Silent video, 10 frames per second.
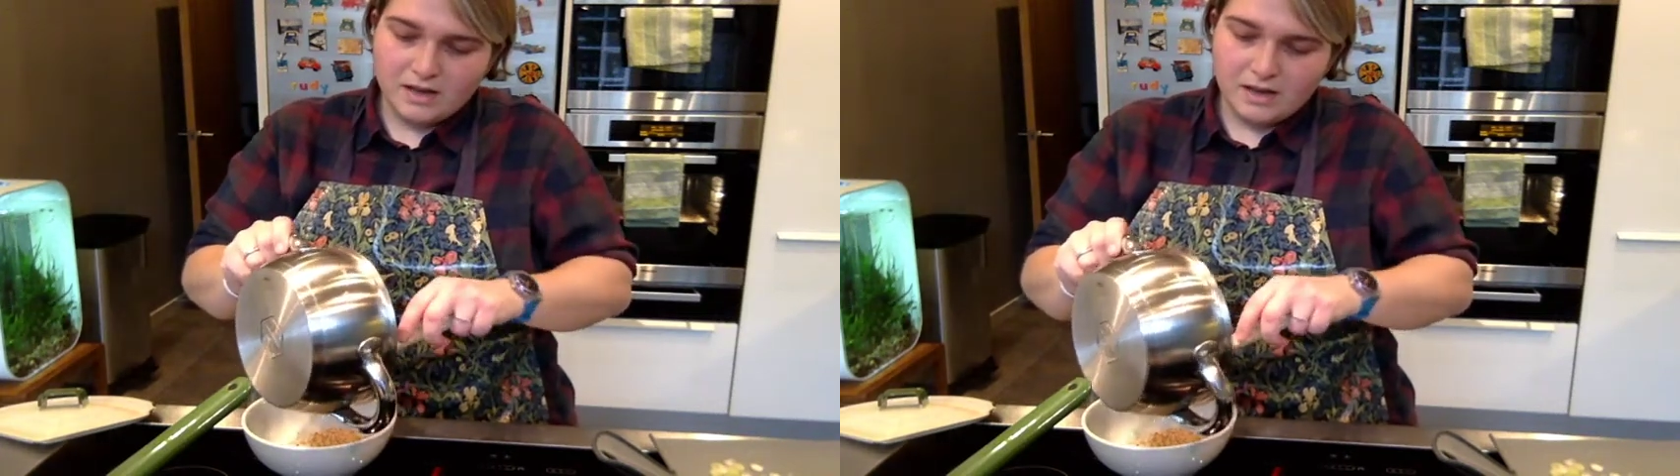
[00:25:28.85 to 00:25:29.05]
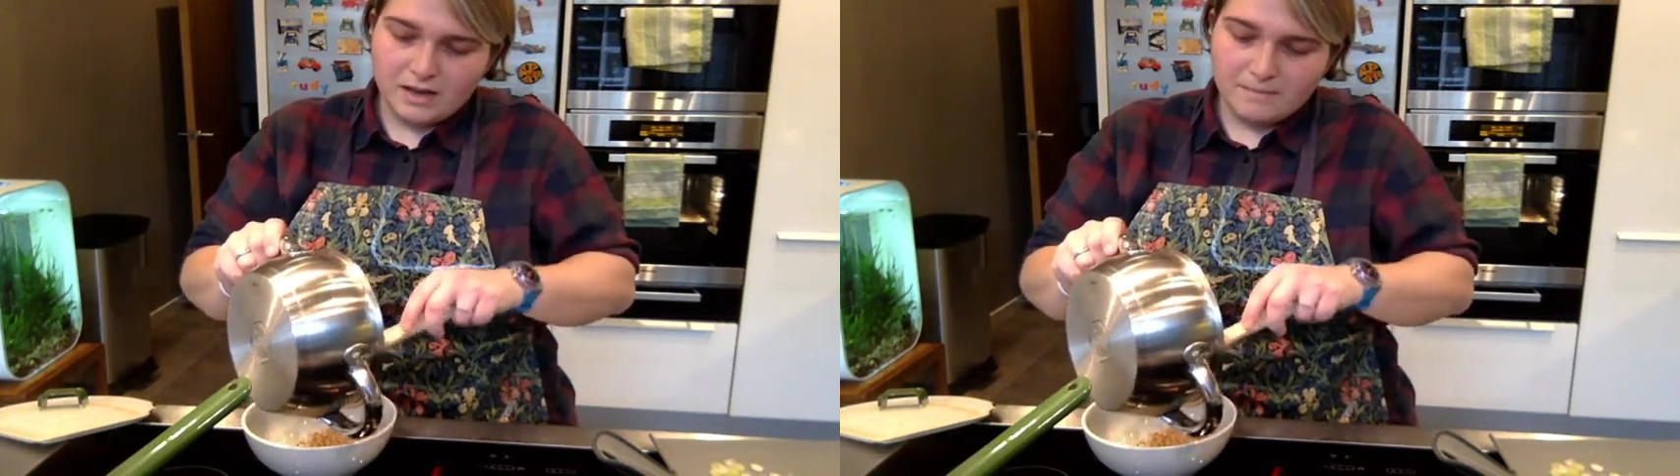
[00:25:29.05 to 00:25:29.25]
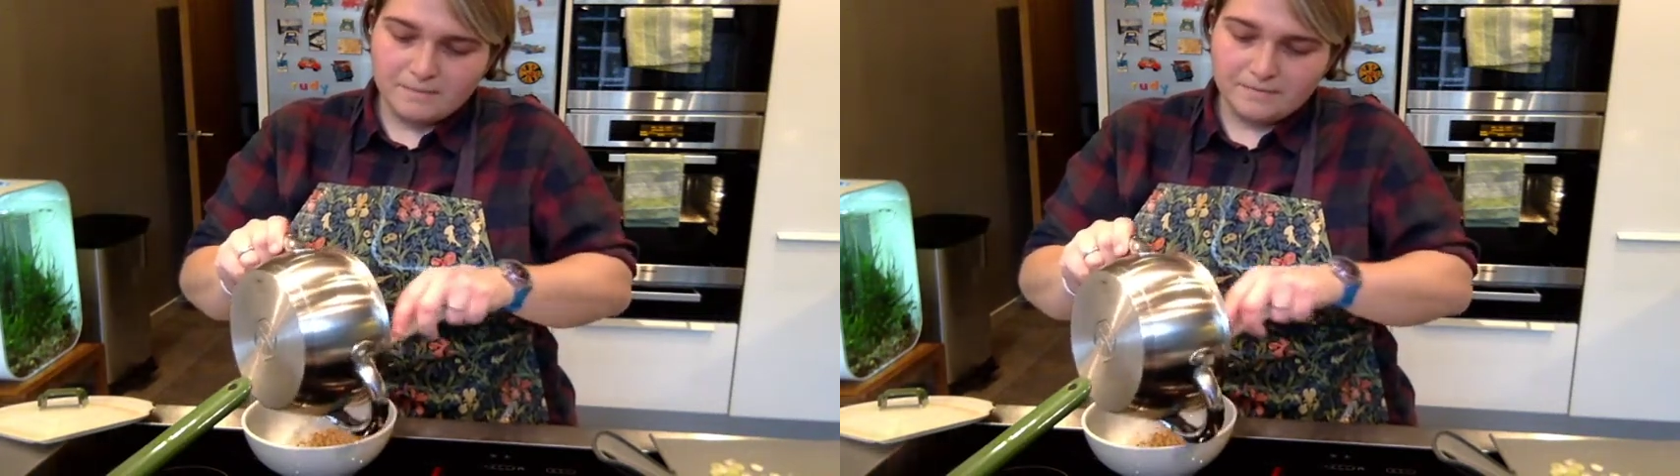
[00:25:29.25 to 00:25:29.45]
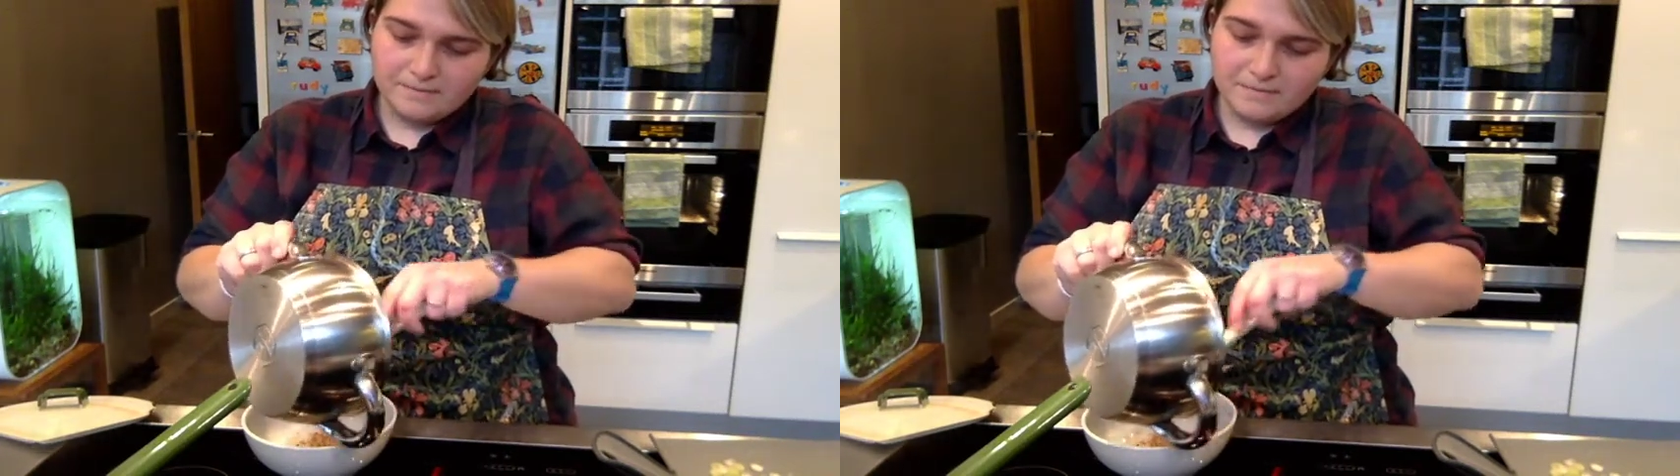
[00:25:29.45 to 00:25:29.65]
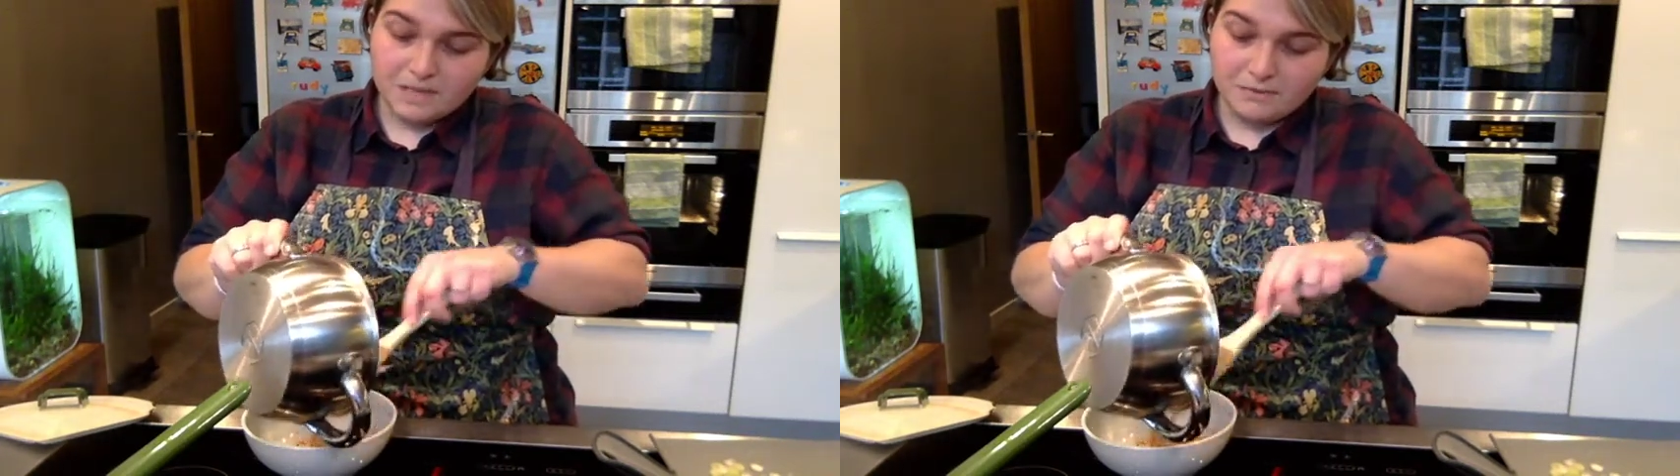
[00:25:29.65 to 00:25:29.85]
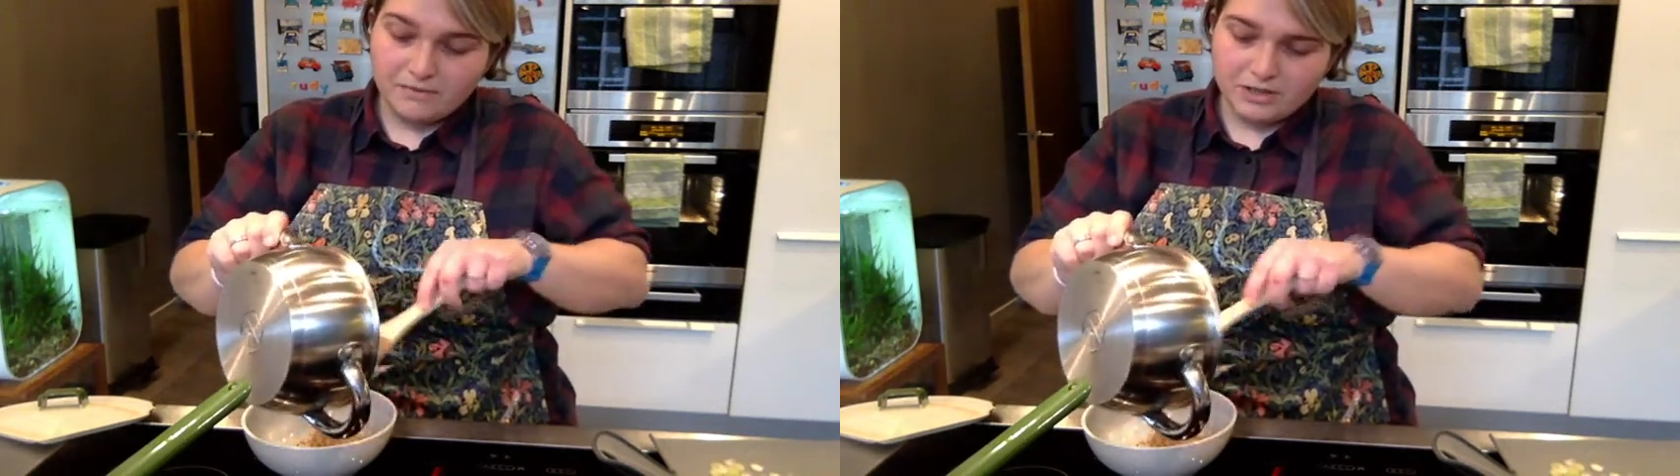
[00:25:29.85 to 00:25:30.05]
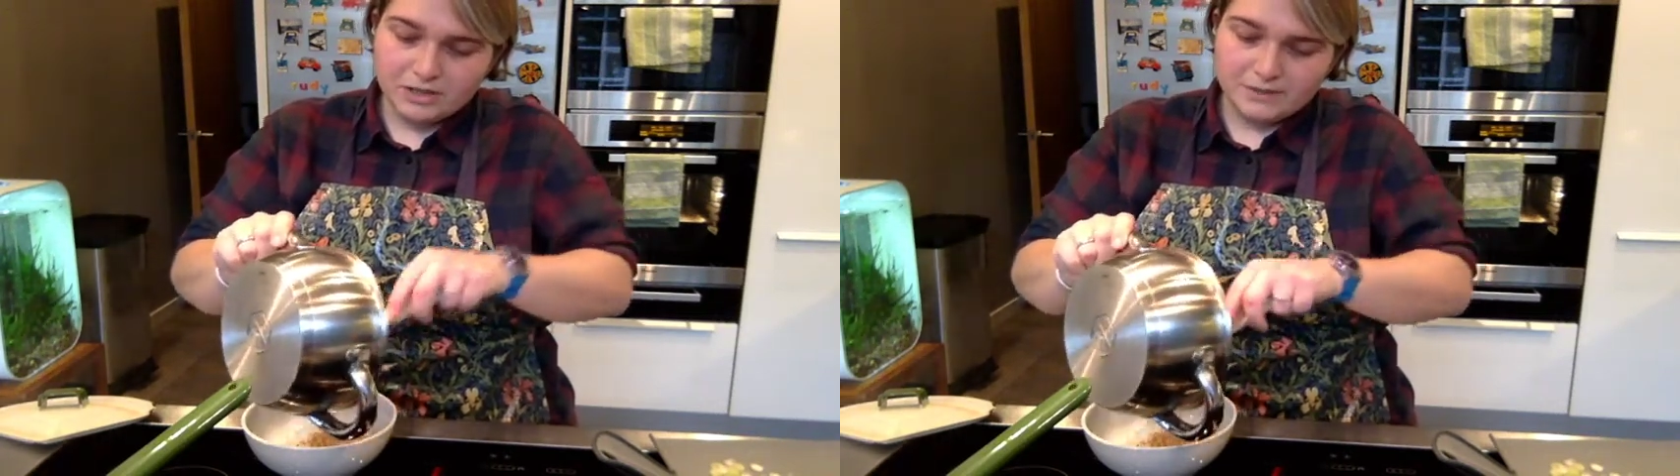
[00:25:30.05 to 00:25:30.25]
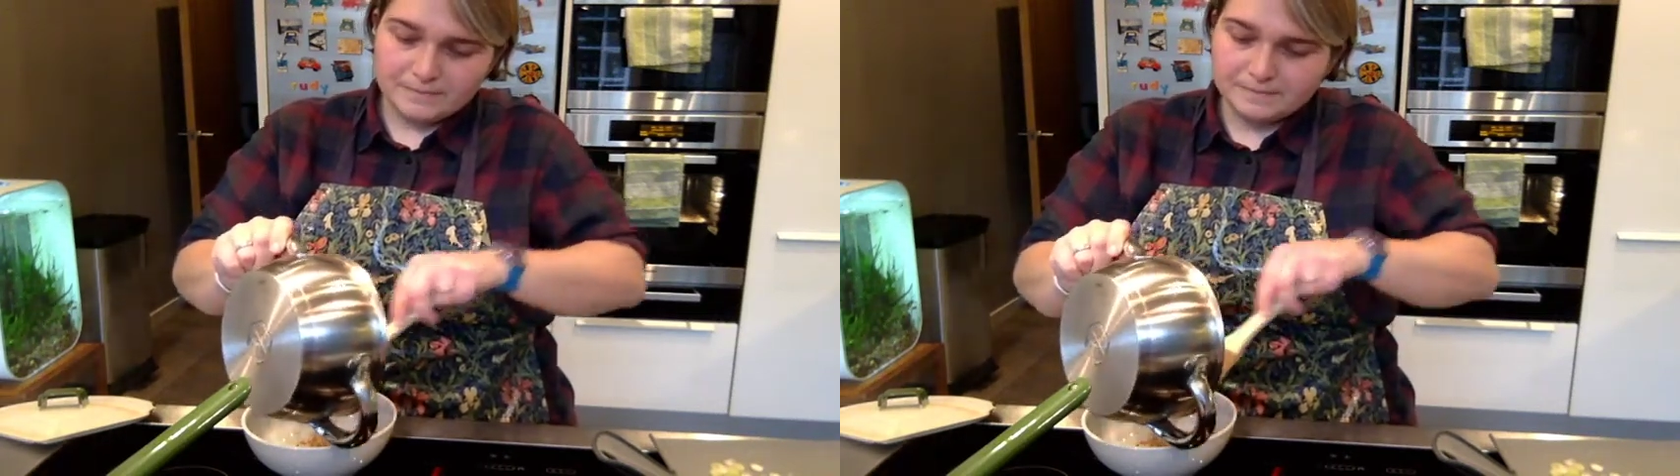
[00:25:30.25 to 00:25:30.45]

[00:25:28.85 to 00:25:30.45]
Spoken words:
type of fish.